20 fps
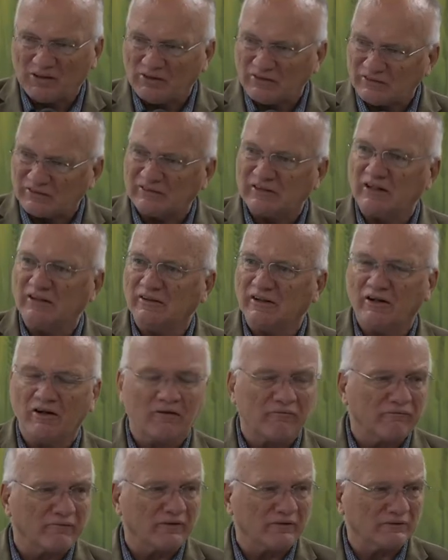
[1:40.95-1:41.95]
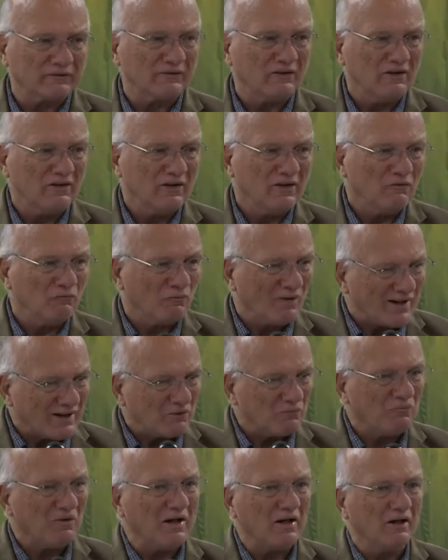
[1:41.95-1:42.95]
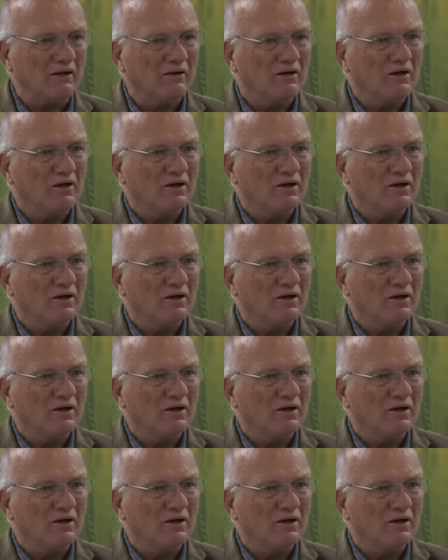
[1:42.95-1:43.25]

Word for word: Let's take care of this right away."